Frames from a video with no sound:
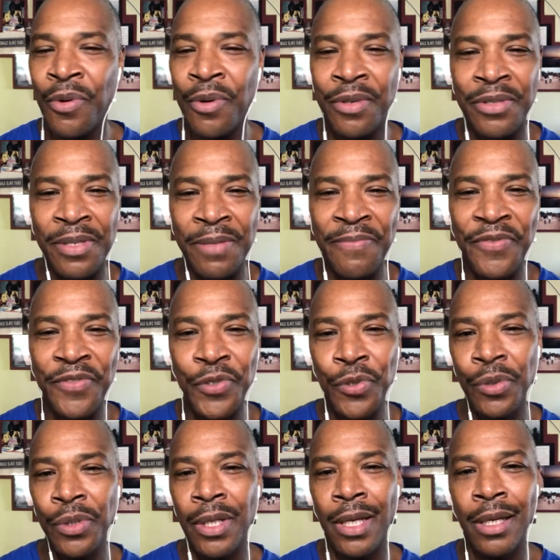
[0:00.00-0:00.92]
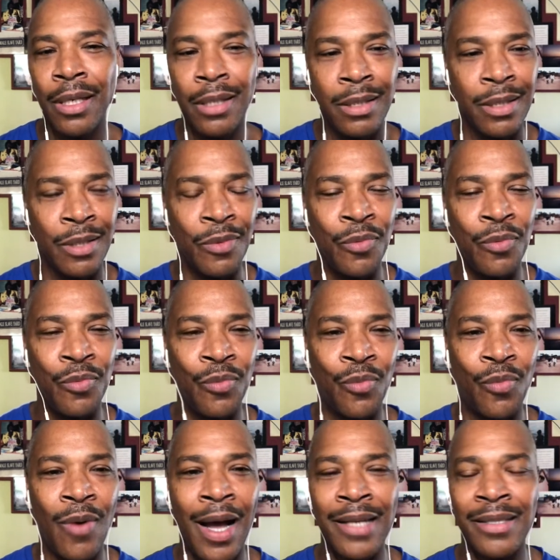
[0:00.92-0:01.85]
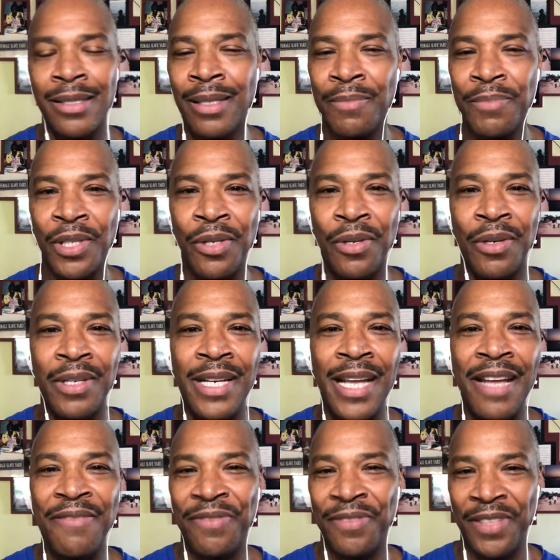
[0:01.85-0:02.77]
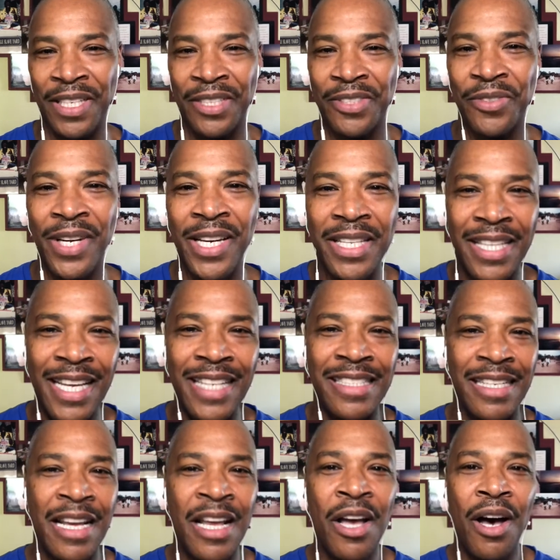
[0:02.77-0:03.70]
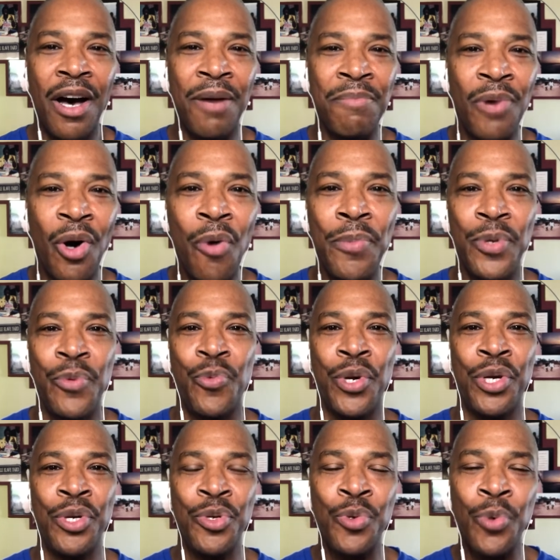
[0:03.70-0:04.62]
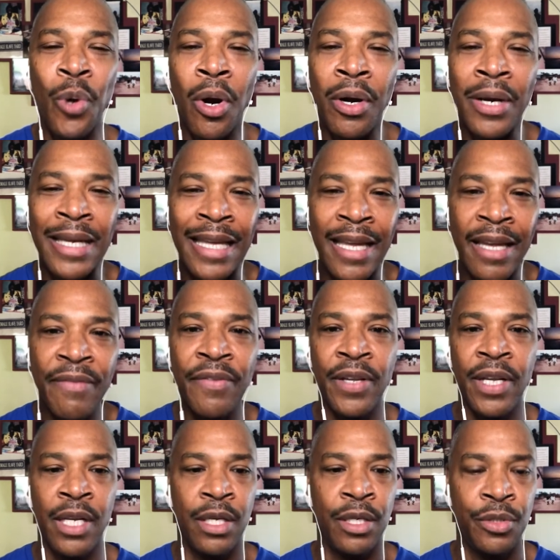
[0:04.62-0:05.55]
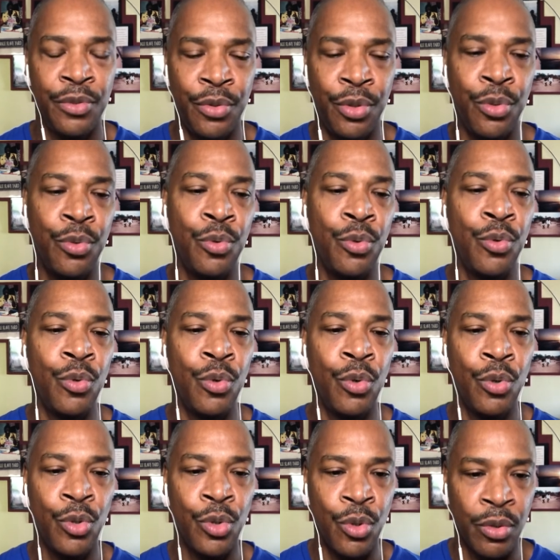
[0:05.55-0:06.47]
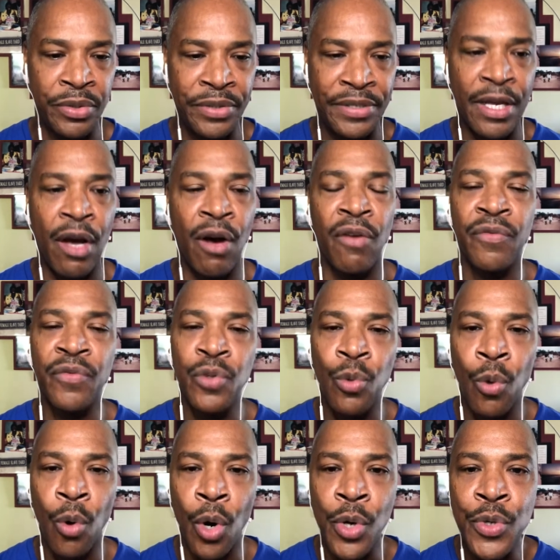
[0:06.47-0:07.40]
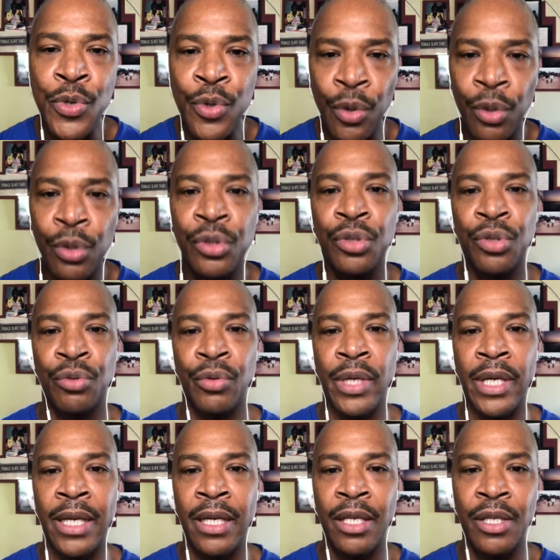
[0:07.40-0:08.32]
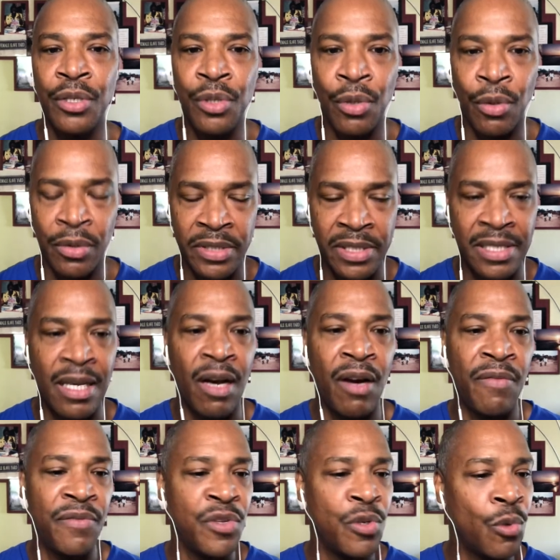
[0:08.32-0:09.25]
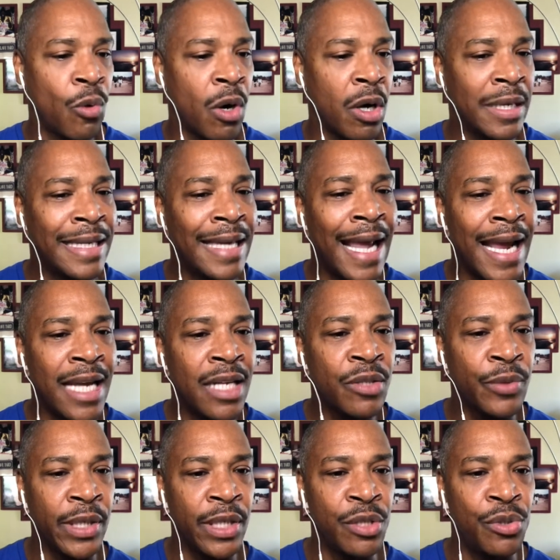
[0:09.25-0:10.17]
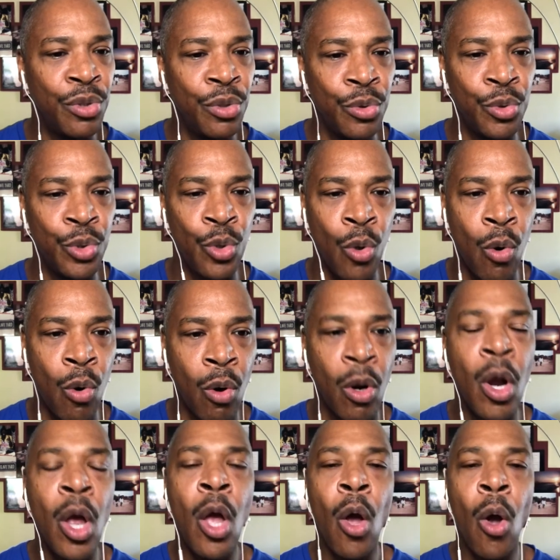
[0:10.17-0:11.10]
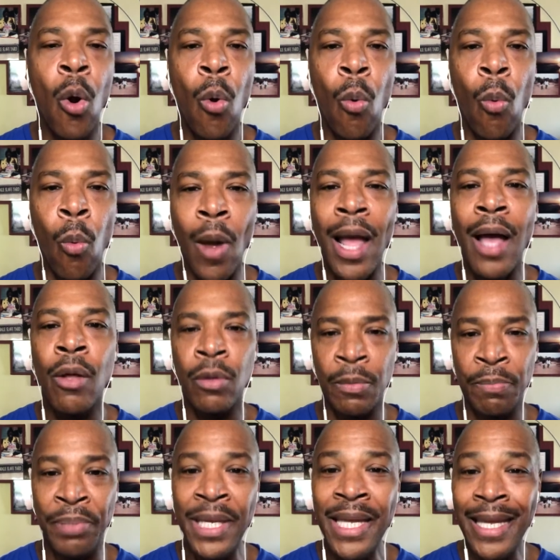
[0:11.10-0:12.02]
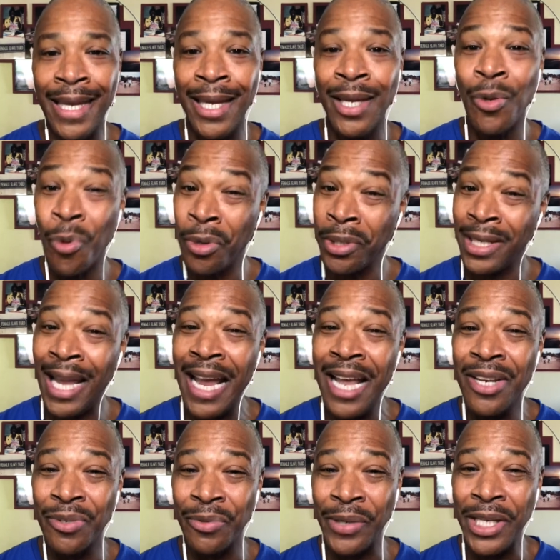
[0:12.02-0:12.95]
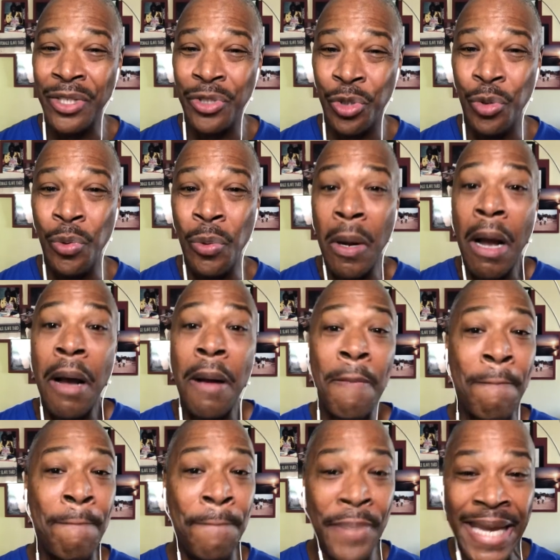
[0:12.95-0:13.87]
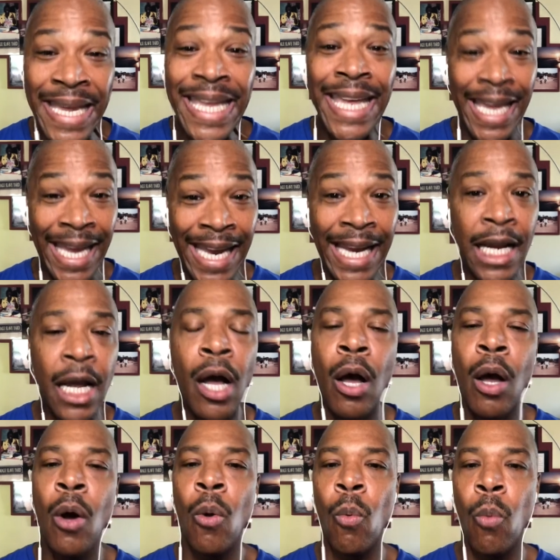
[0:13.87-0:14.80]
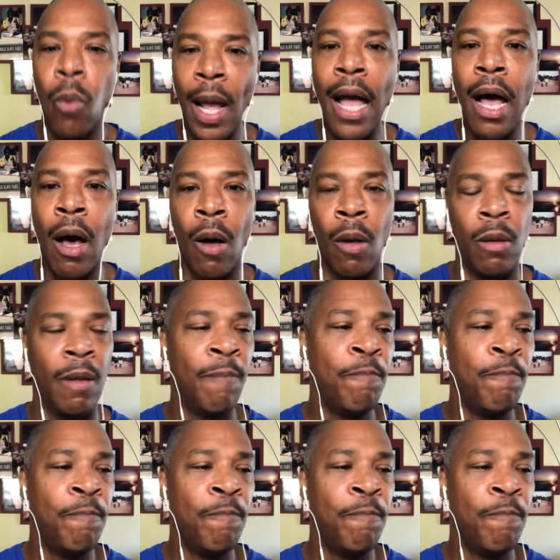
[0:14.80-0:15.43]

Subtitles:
some food in and watch something on Netflix, right? That's a moment where you are giving to yourself. You are nurturing yourself. You are catering to your well-being or catering to being well.